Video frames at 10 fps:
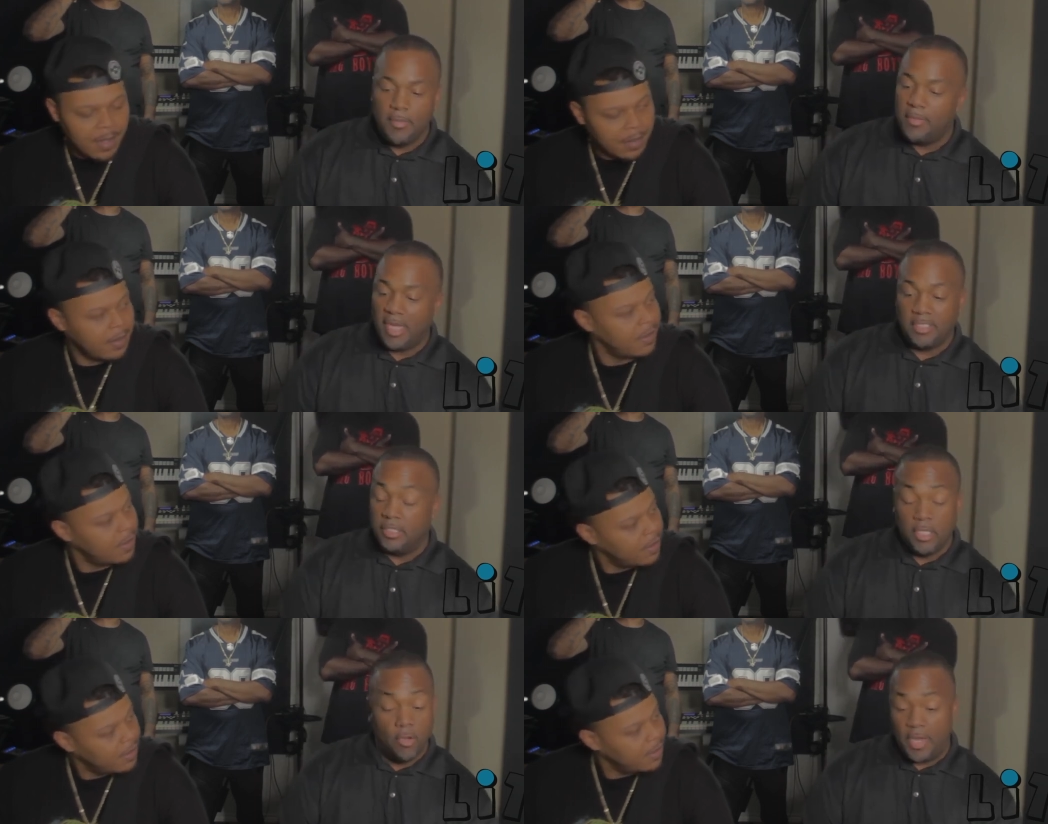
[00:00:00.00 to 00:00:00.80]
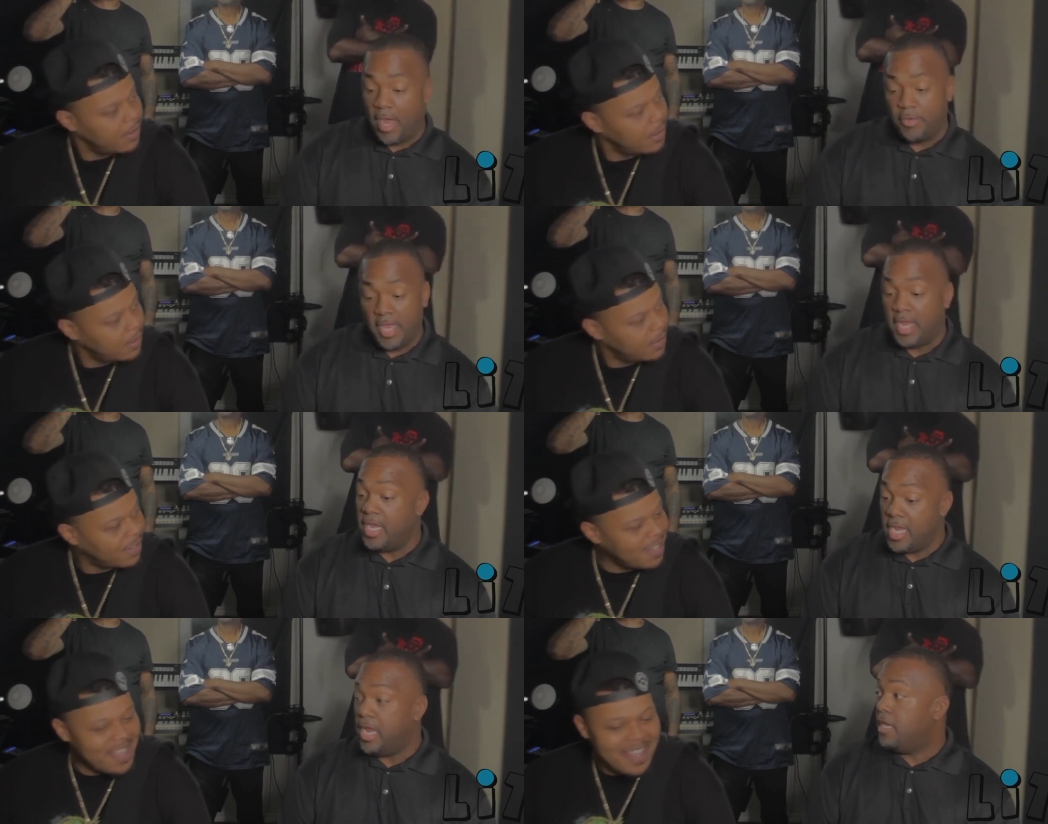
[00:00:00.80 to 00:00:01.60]
Speaker 1: Tell right. me my shit. No, dog,
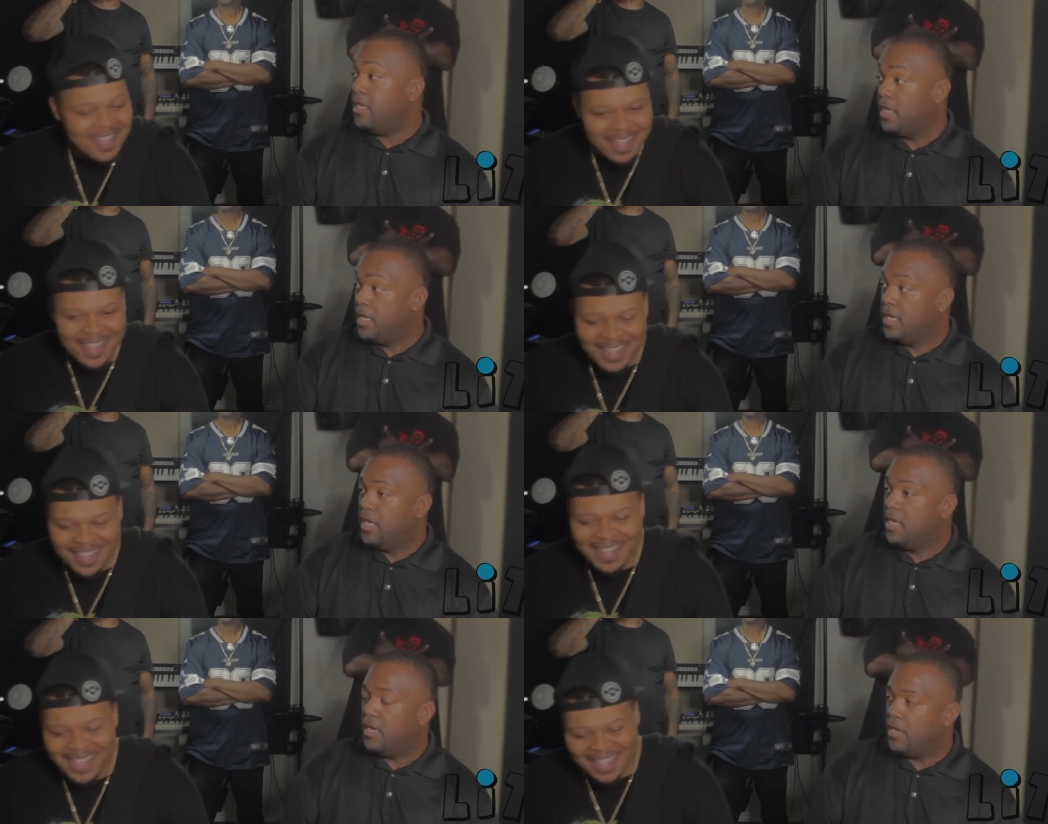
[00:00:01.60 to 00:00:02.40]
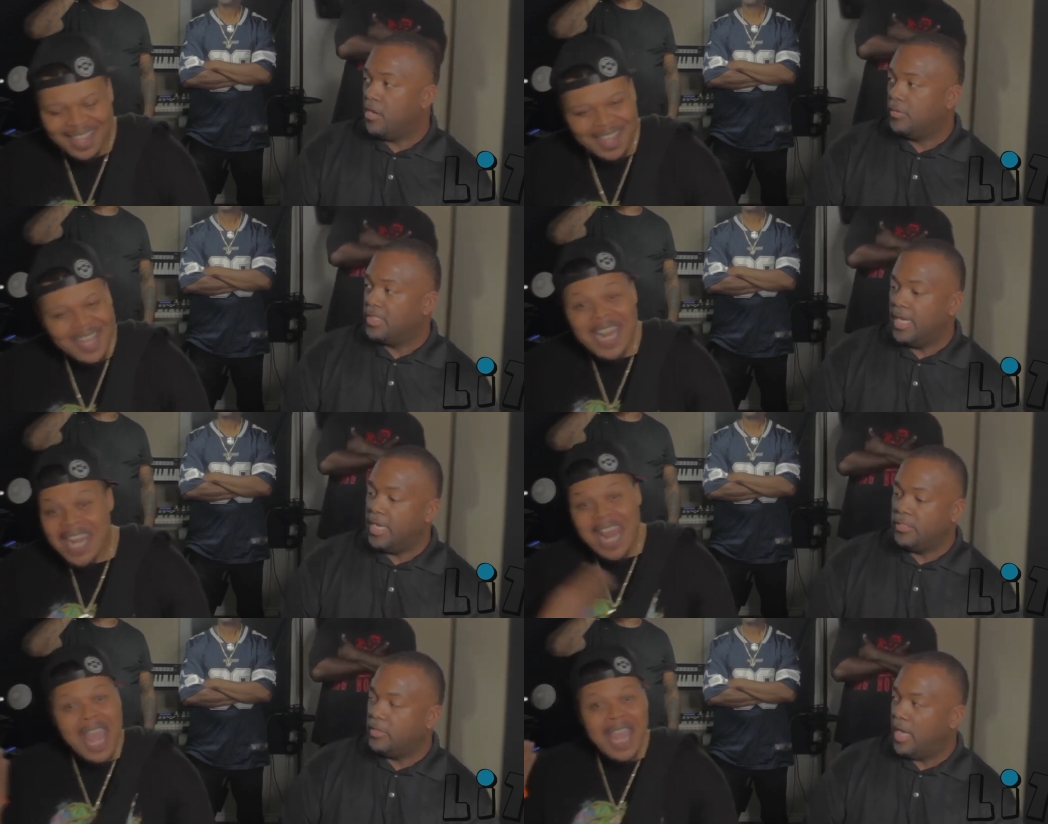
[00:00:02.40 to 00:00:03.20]
that ain't me. You know what I'm
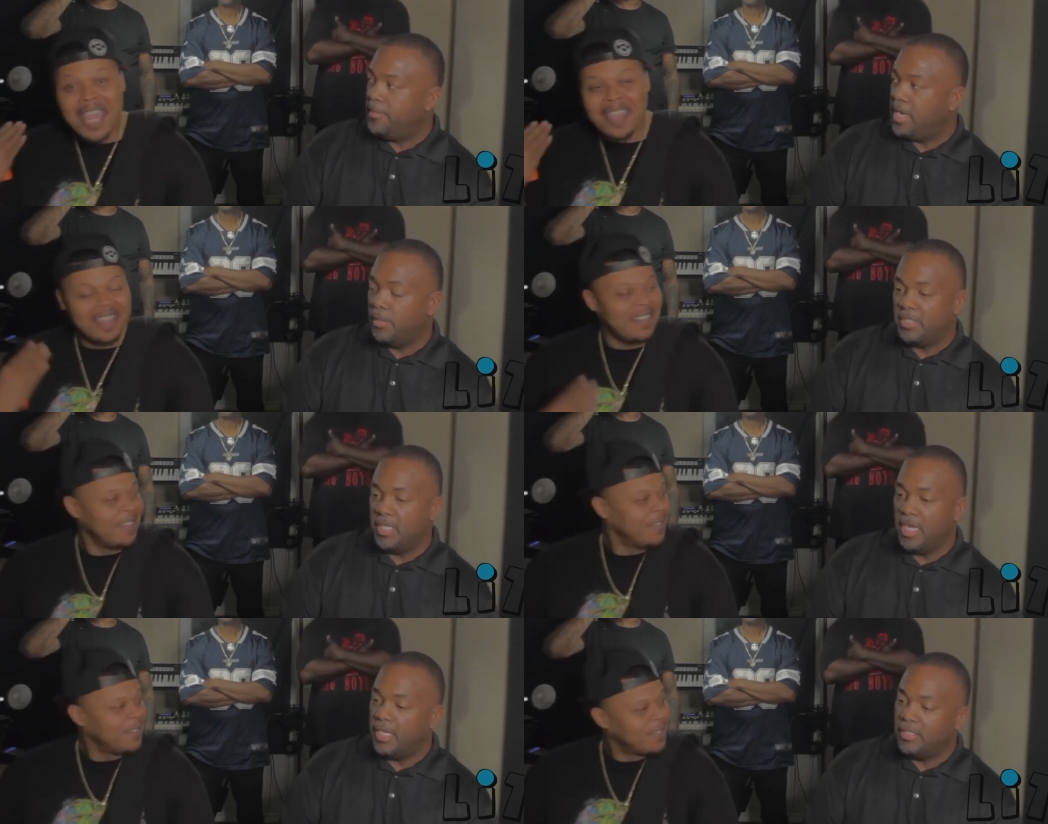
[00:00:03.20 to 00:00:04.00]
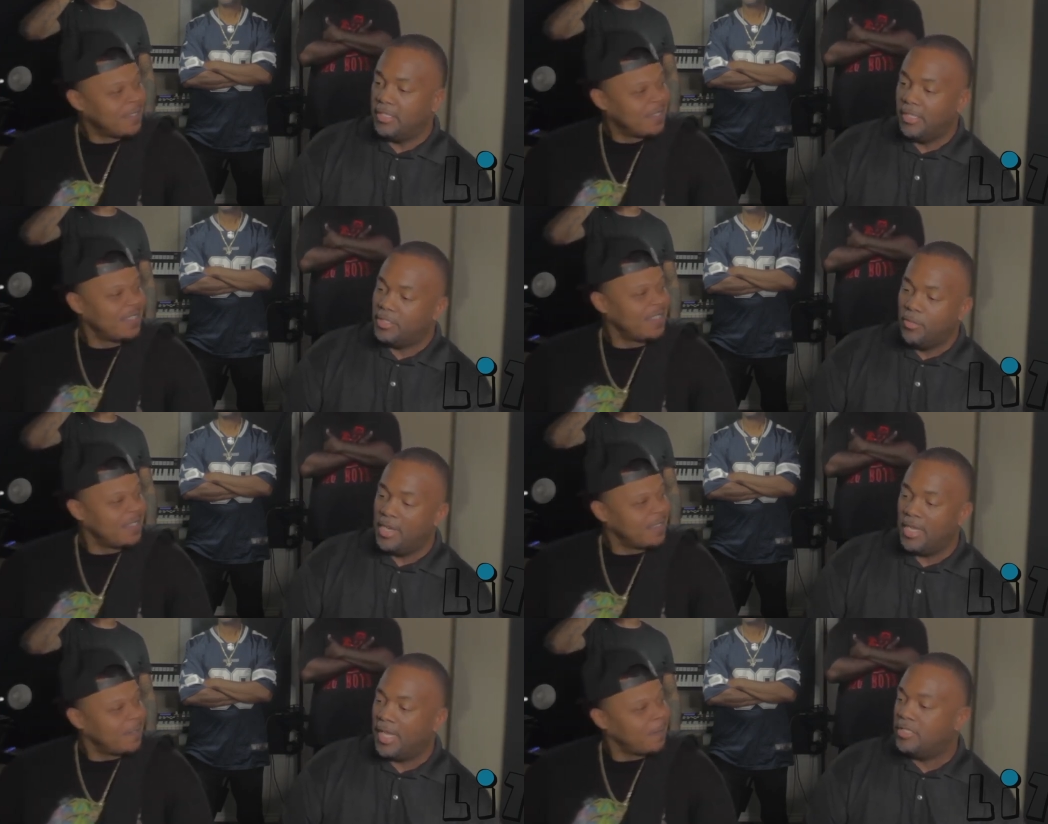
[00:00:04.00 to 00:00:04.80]
saying? That's. I mean, I'm saying that's
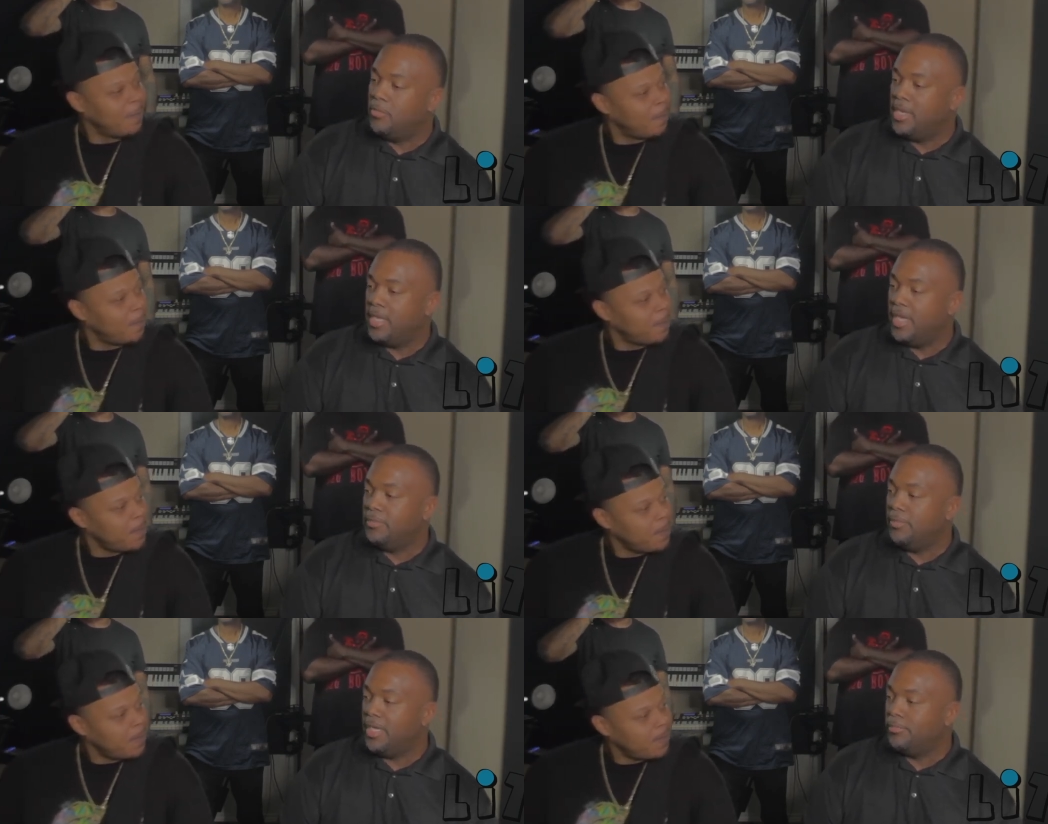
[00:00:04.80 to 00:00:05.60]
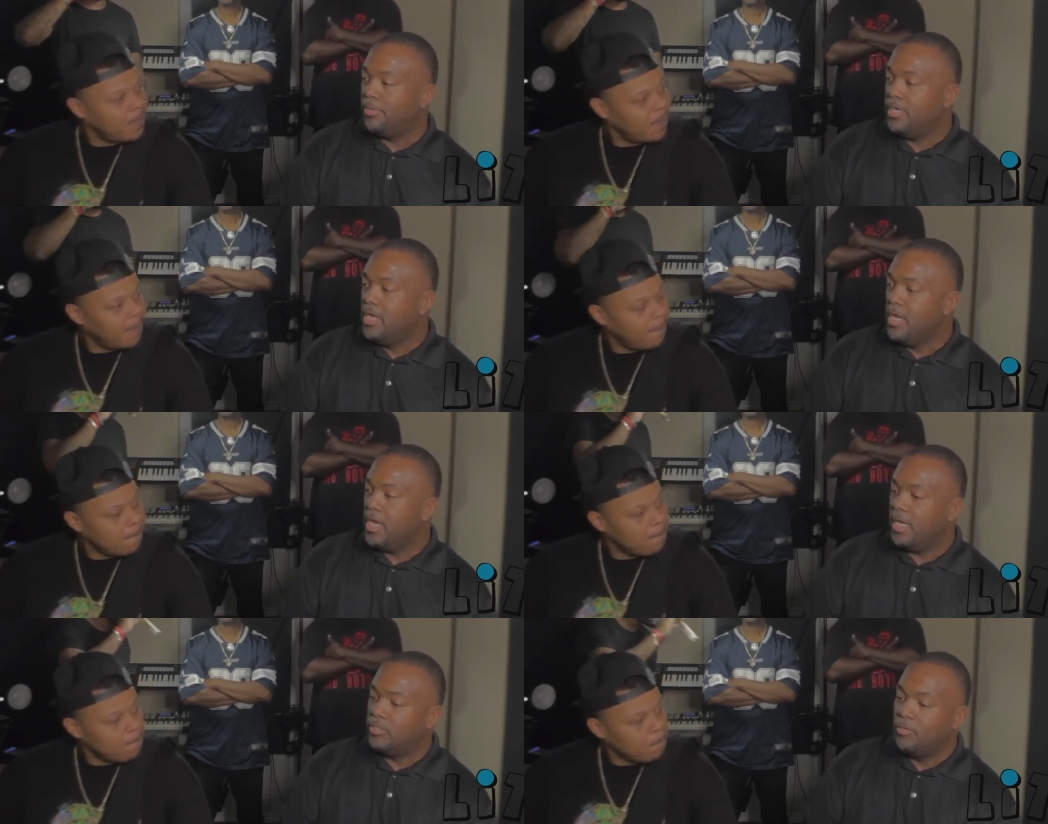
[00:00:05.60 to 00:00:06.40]
too many niggas got too many yes men,
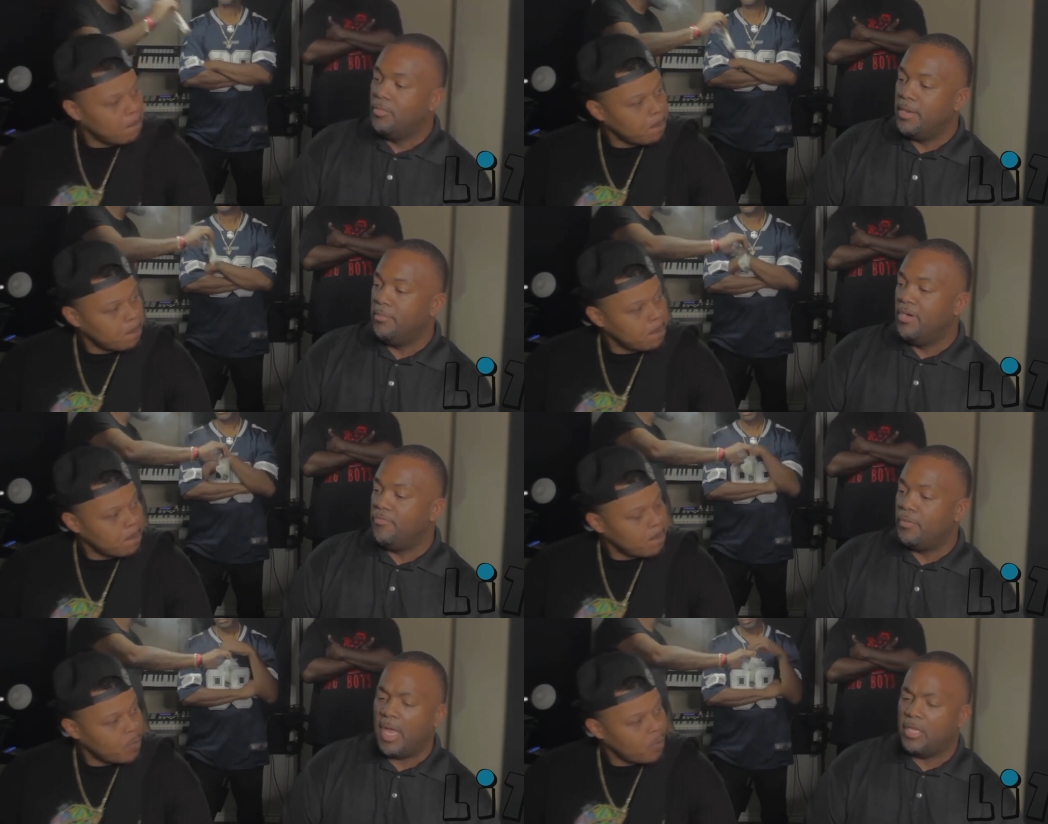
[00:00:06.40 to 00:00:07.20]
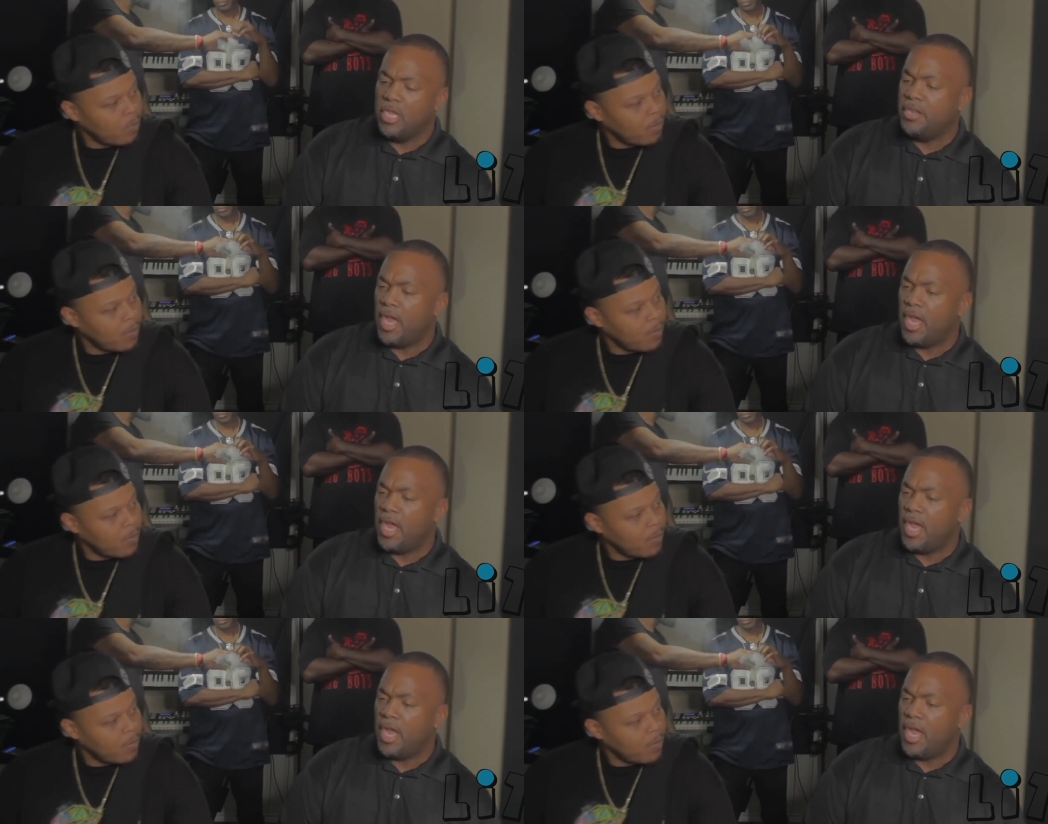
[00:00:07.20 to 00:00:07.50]
bro, and too many motherfuckers like,